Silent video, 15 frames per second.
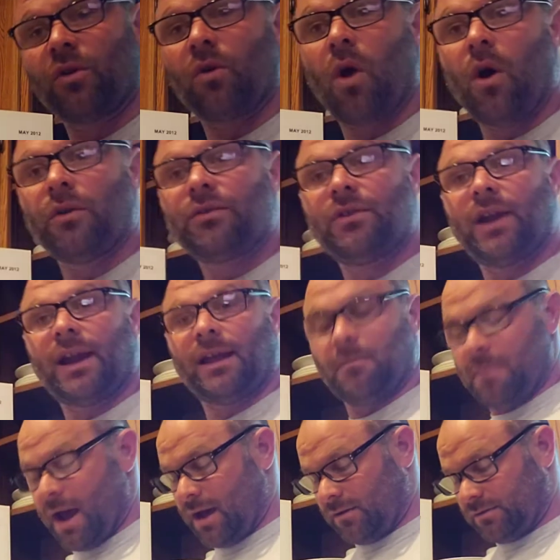or alternating
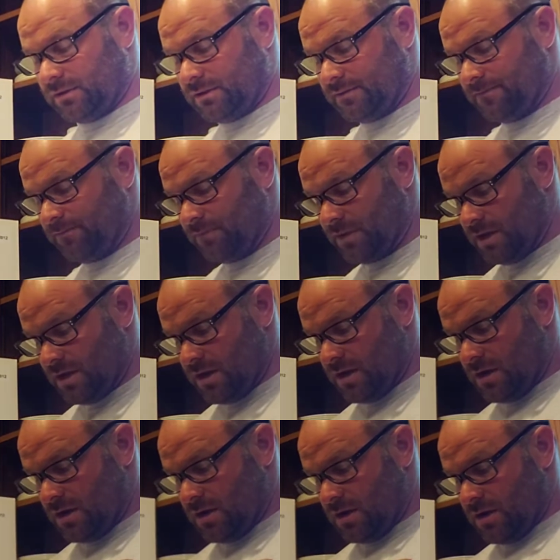bounds.
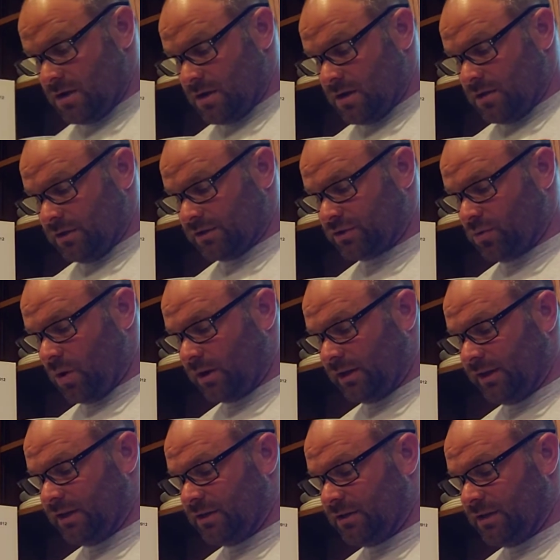The squad
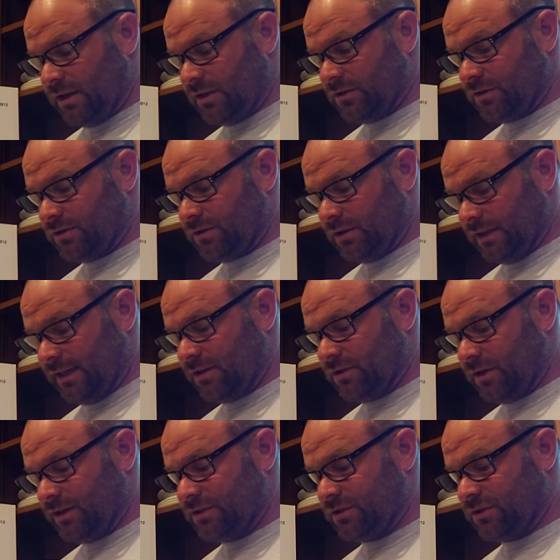leader
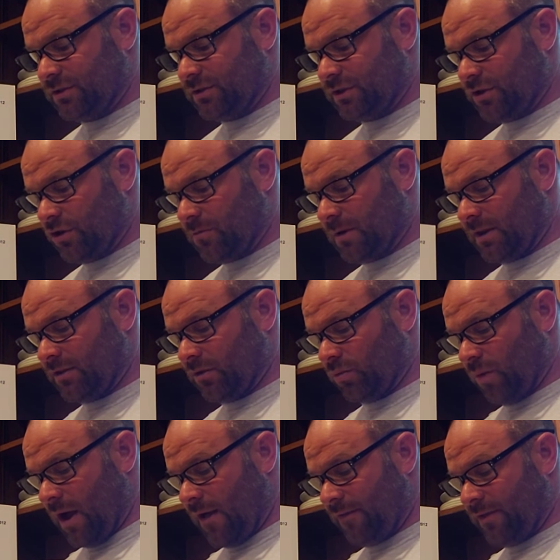needs to determine the
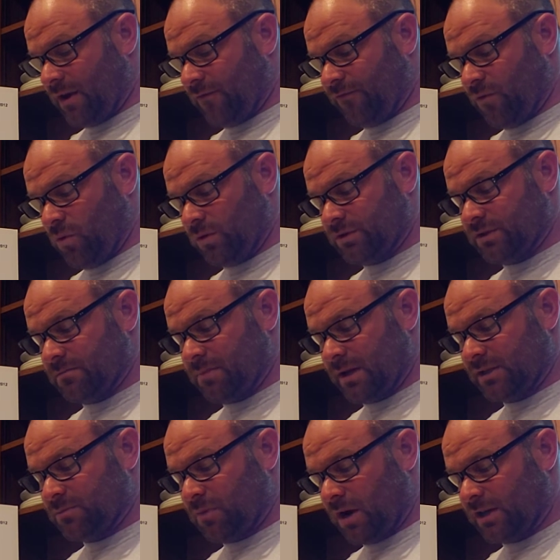route that affords the
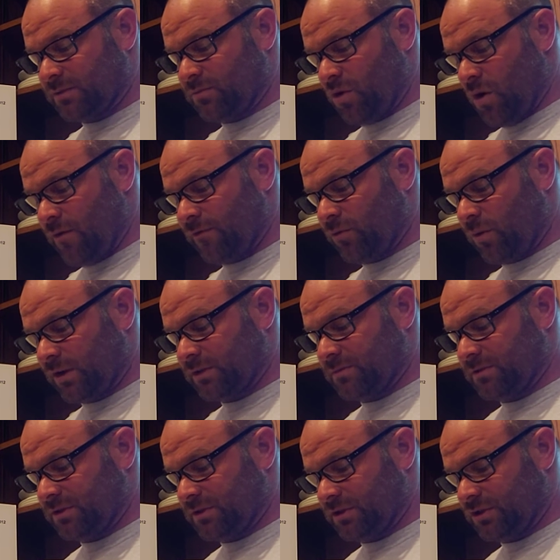best possible Overwatch
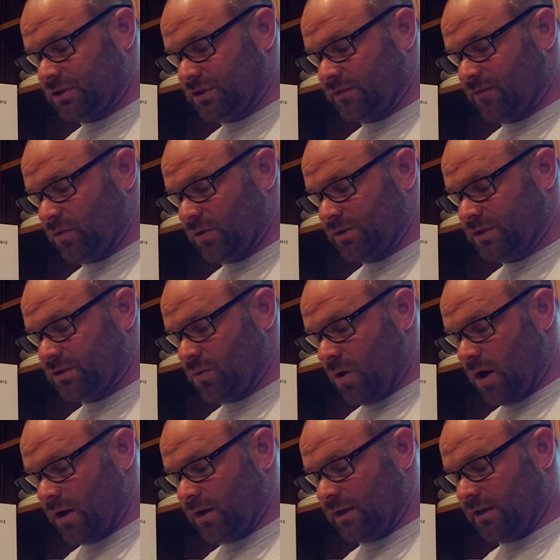positions for his
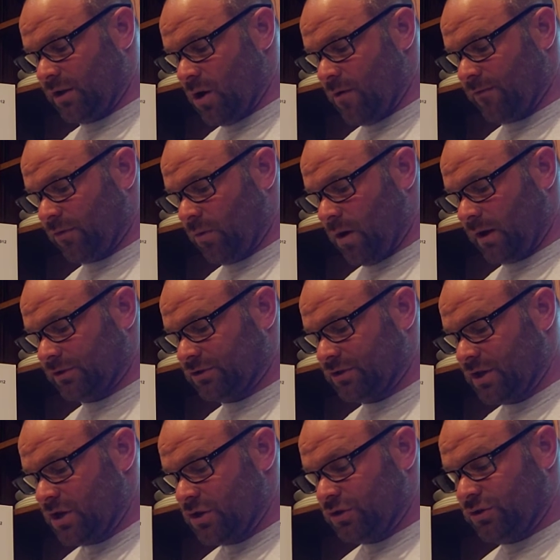squad in the Overwatch
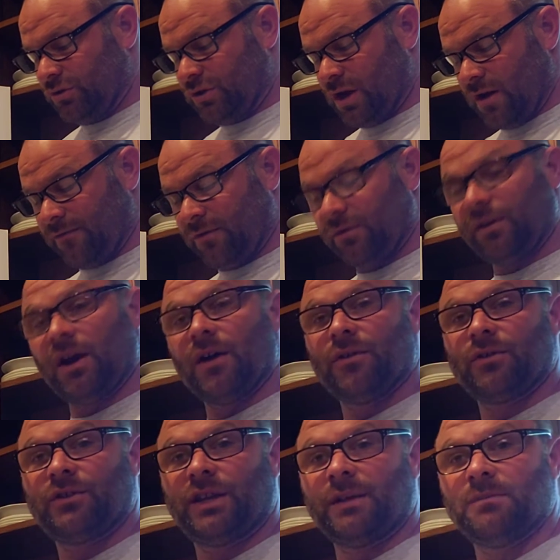to cover the
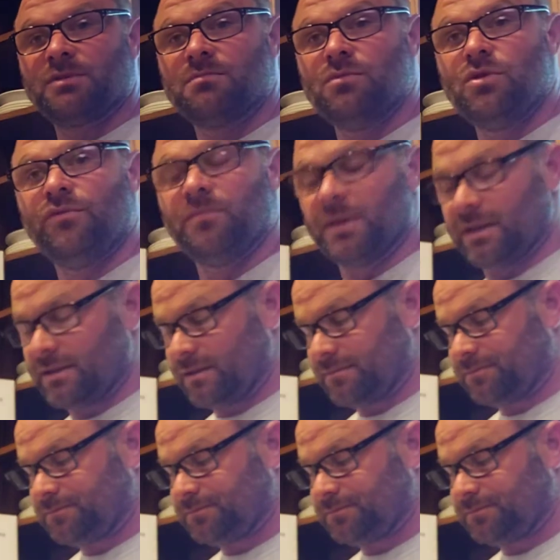other team's movement.